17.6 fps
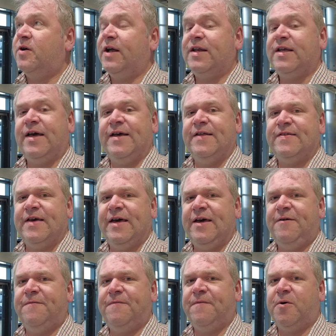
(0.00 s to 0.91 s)
at gate
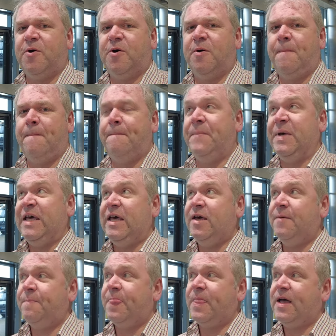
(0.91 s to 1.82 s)
A4B,
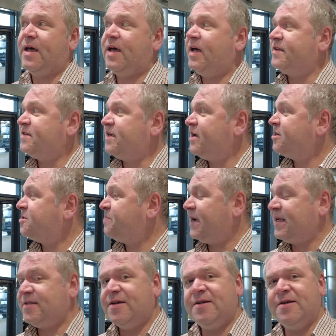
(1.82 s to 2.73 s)
as
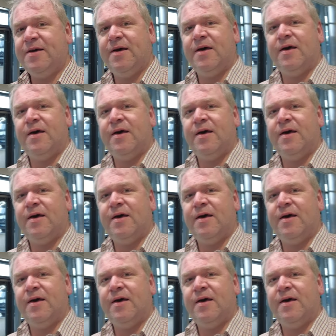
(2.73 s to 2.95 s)
expected,